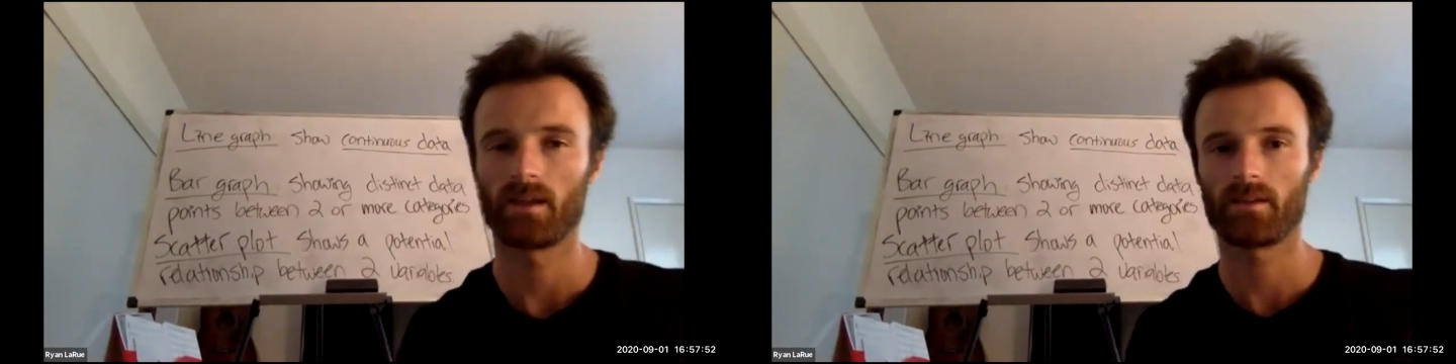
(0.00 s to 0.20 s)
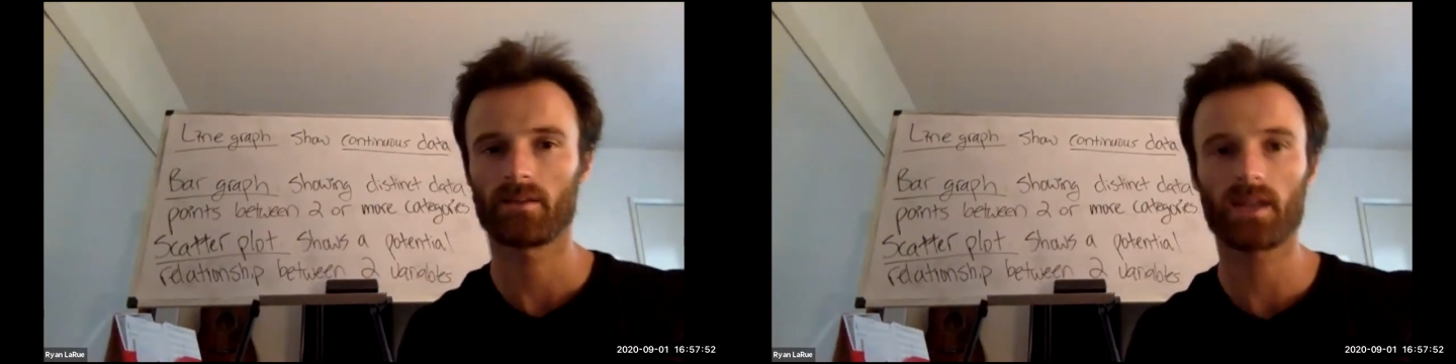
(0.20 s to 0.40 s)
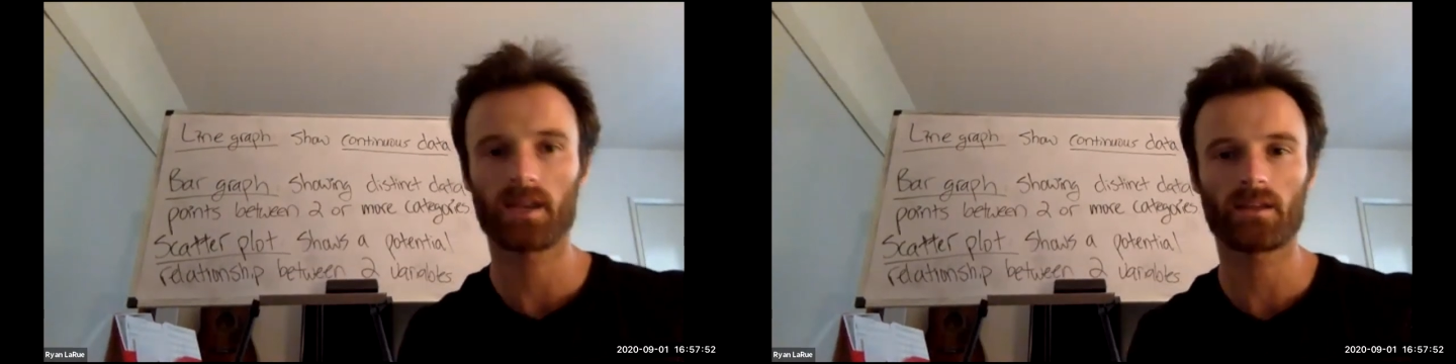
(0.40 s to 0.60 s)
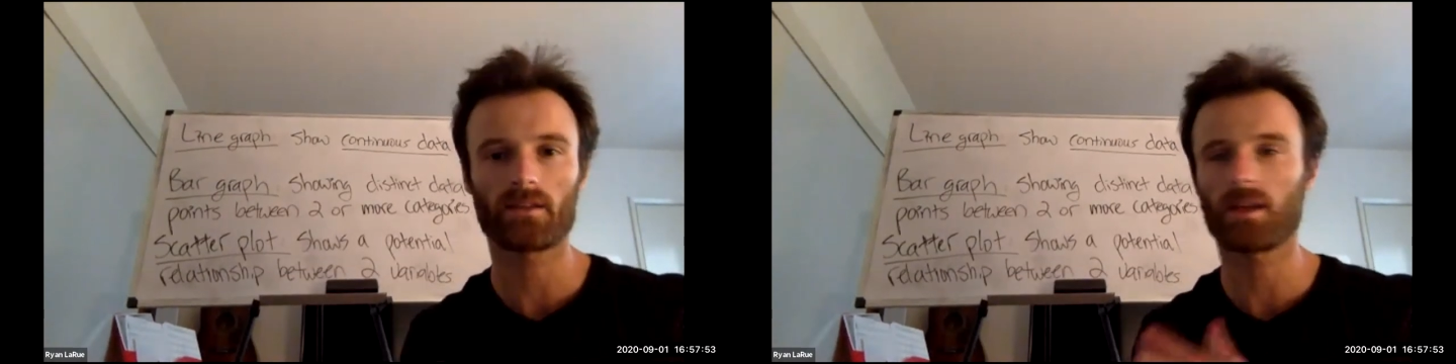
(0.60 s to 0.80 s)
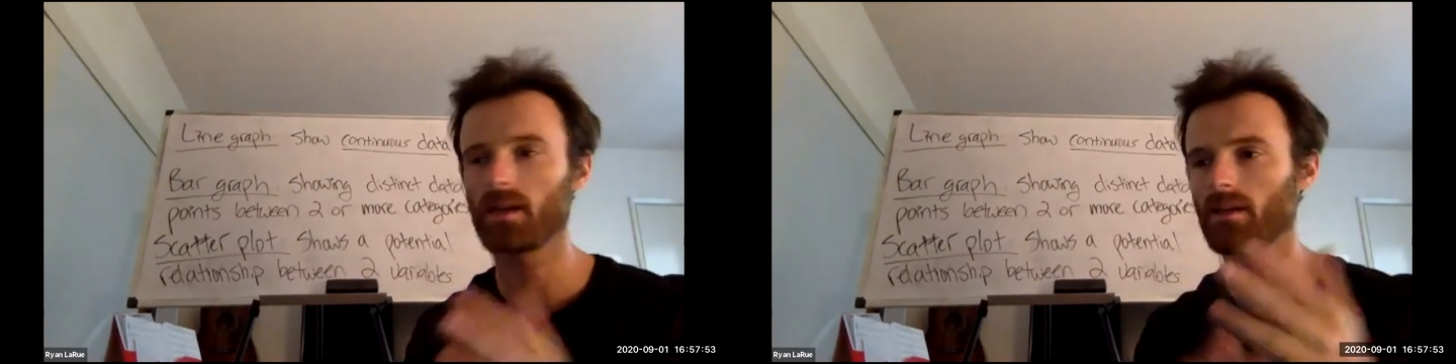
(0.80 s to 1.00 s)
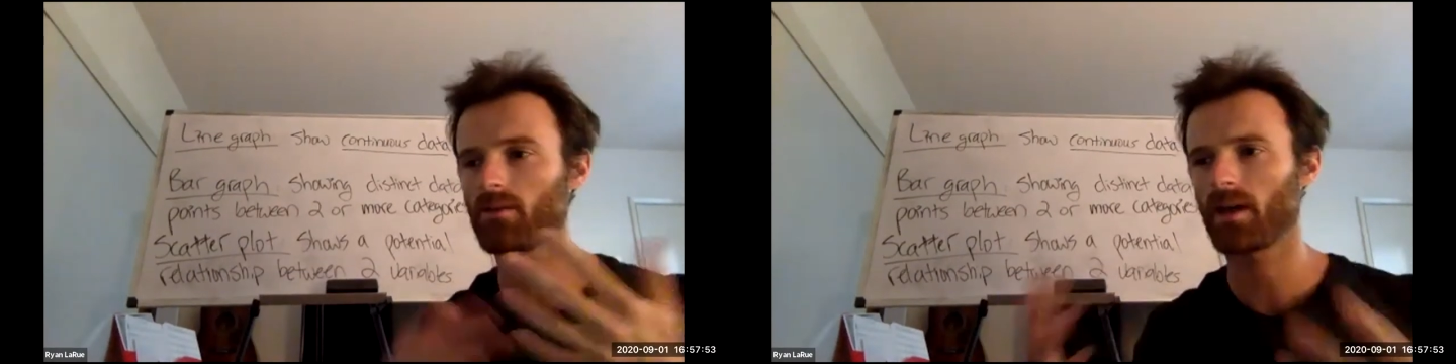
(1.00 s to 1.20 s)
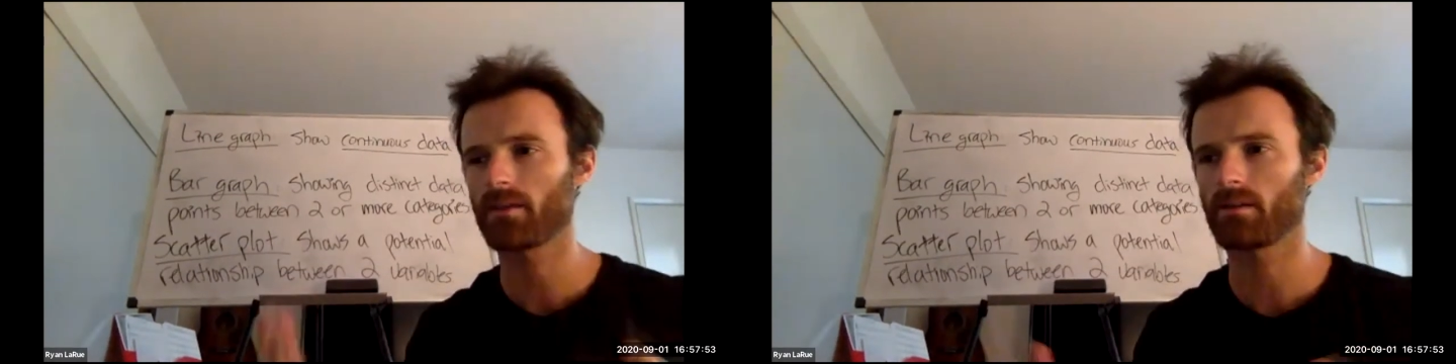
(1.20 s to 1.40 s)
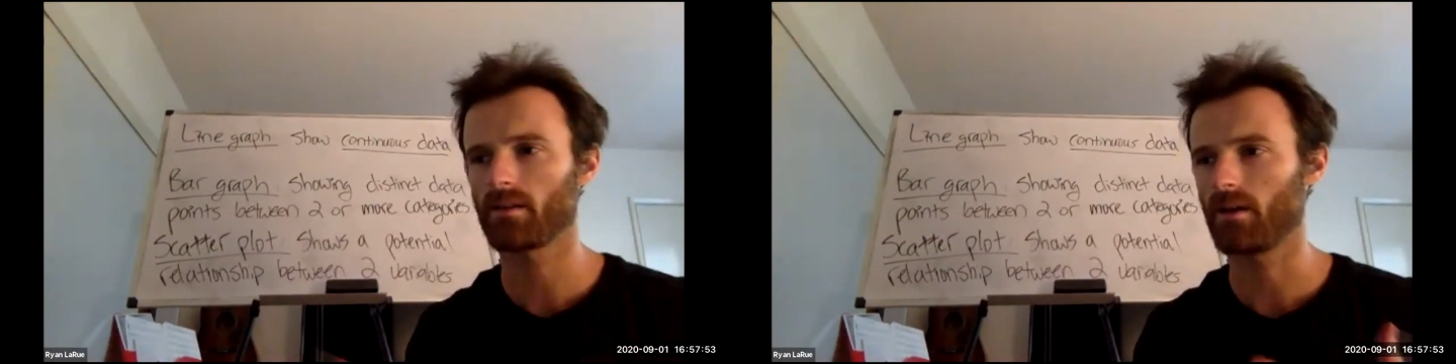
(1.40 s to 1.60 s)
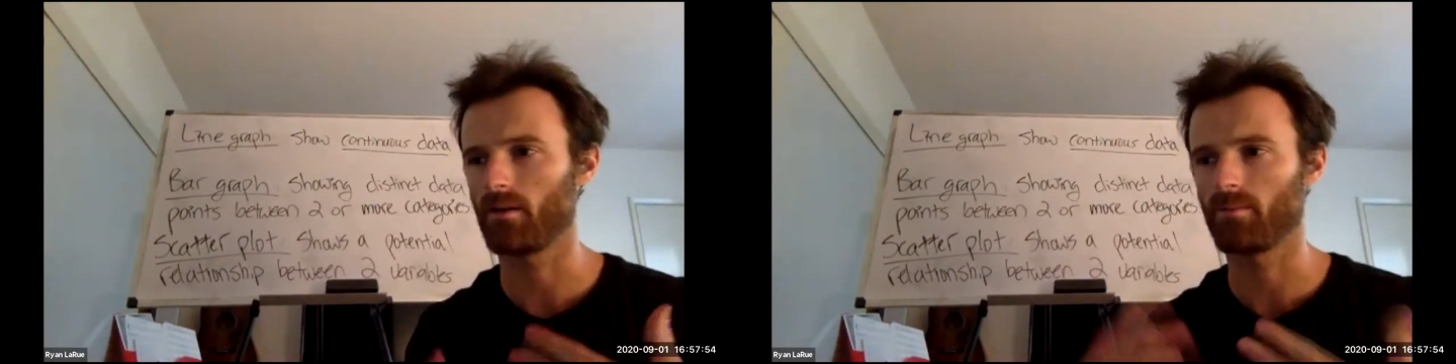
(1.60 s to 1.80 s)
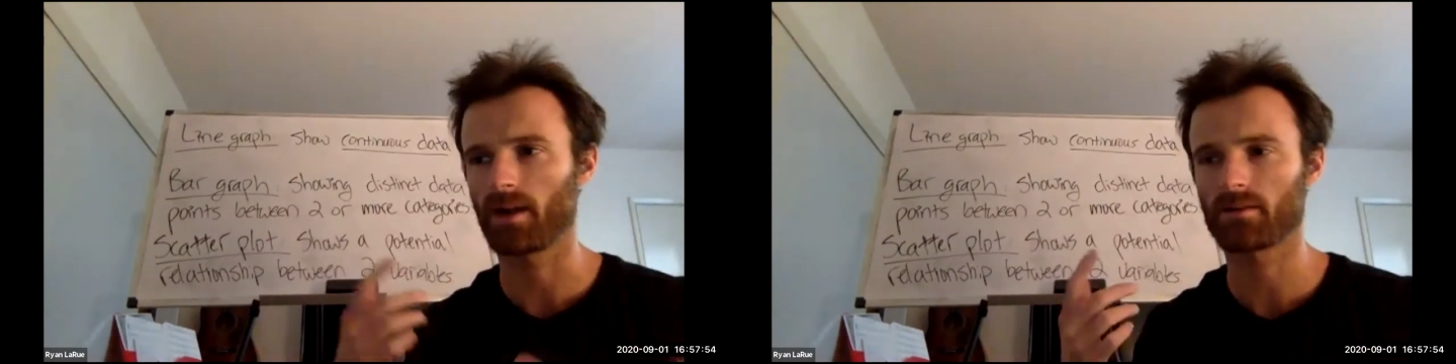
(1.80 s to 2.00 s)
Sending you guys a
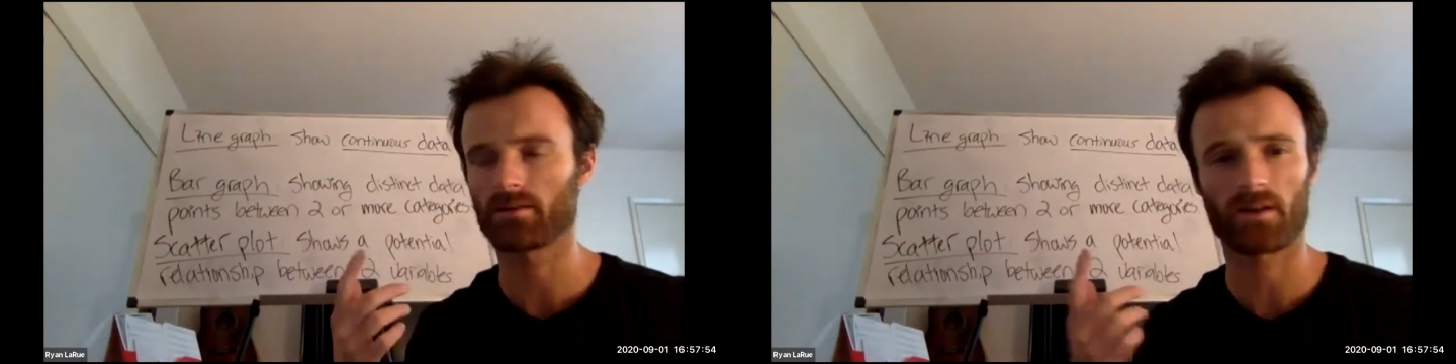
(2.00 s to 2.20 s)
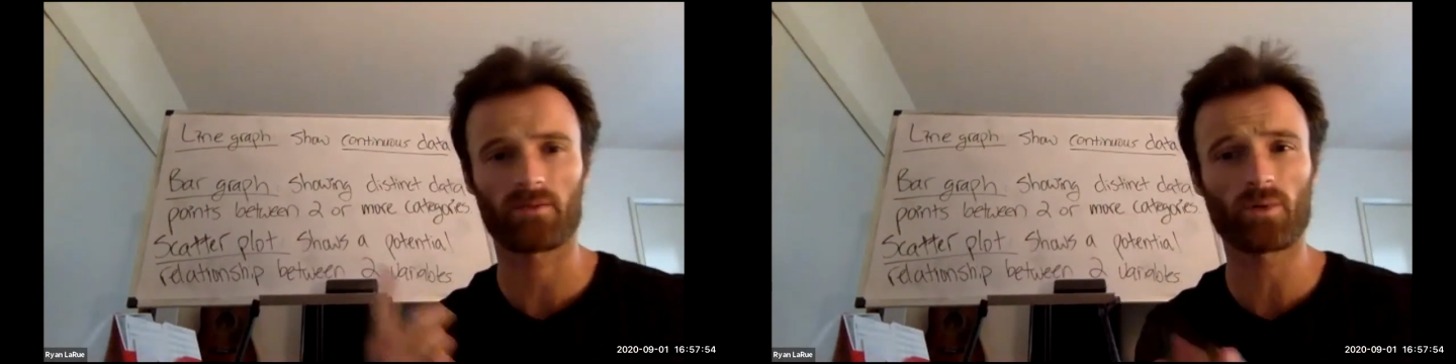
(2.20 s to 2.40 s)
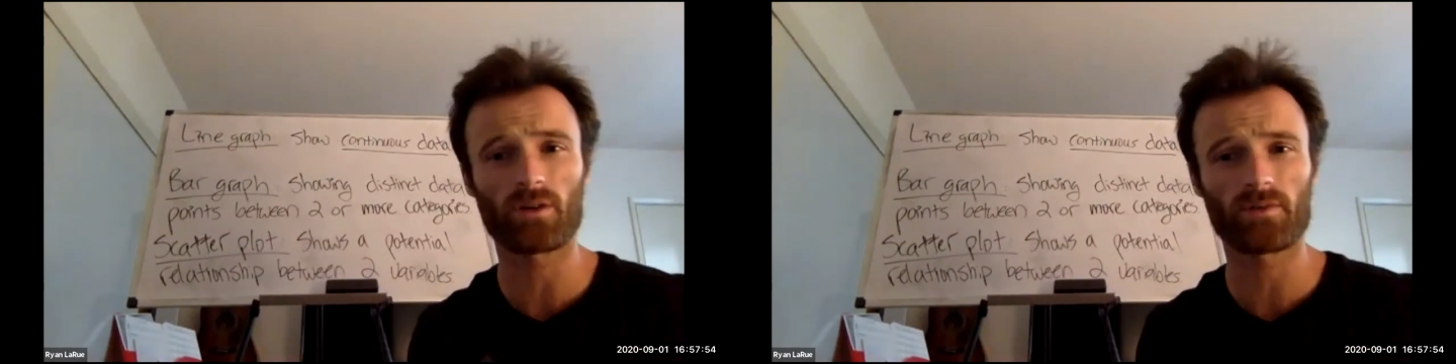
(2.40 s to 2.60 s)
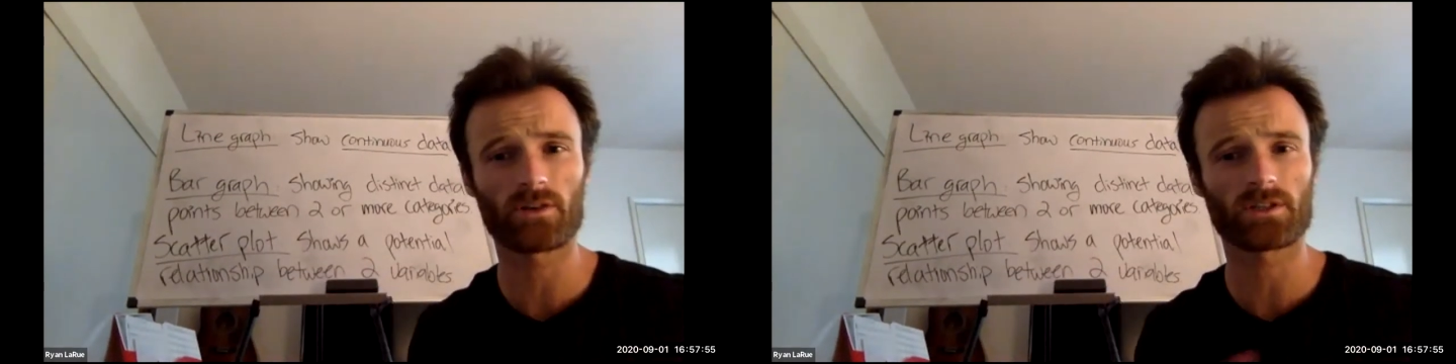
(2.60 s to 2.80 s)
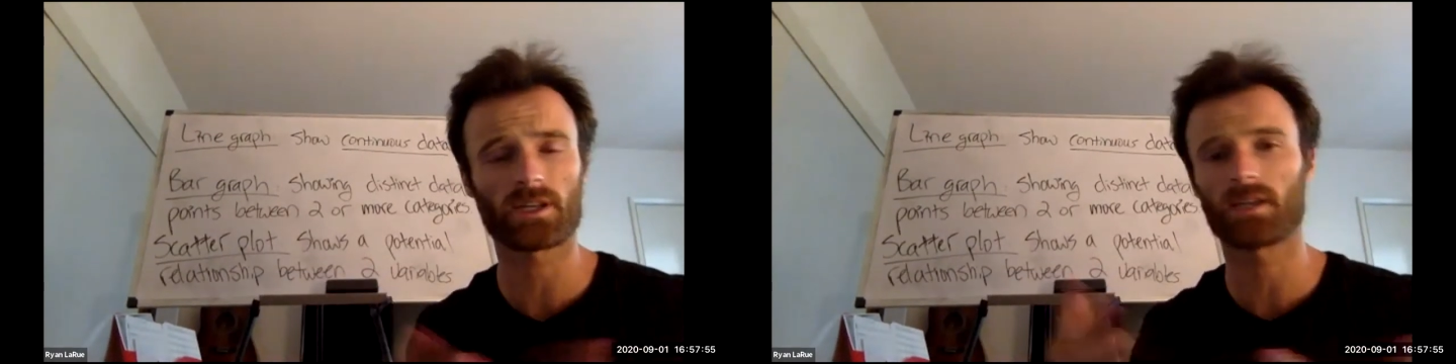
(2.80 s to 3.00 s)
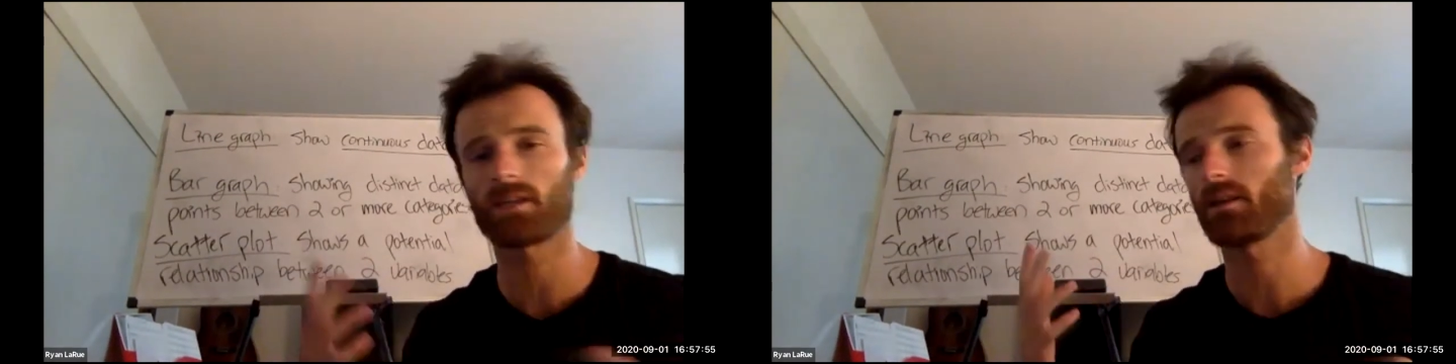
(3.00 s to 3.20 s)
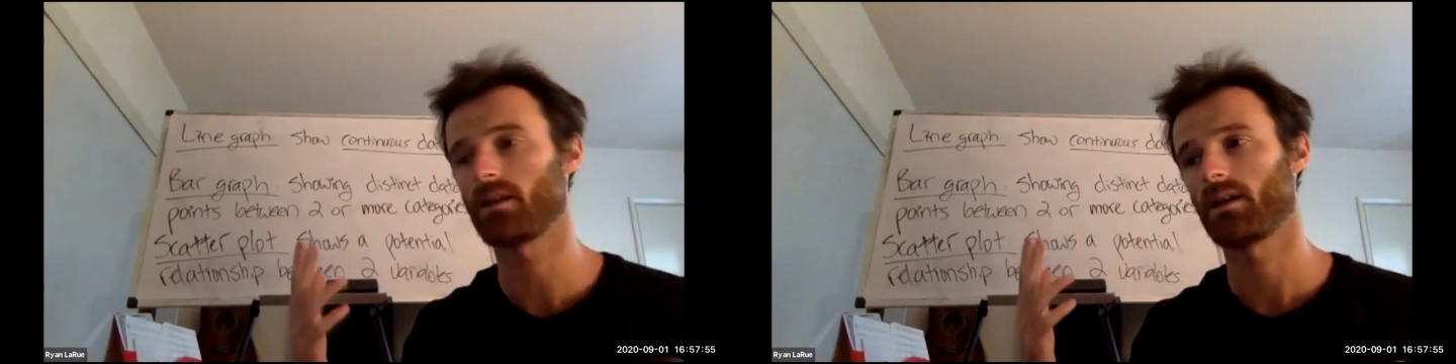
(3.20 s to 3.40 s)
Microsoft Word version,